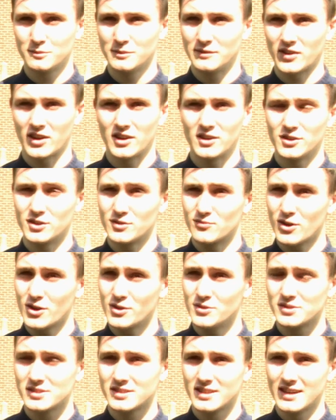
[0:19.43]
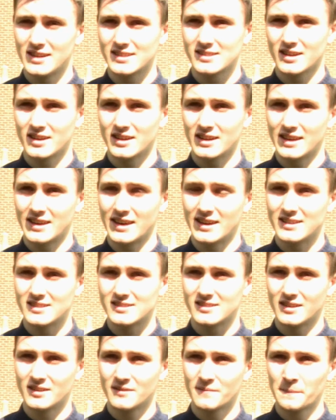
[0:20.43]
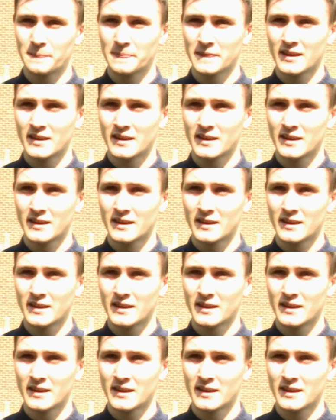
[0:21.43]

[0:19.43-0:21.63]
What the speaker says: We've done it at the Rose Theatre in Kingston,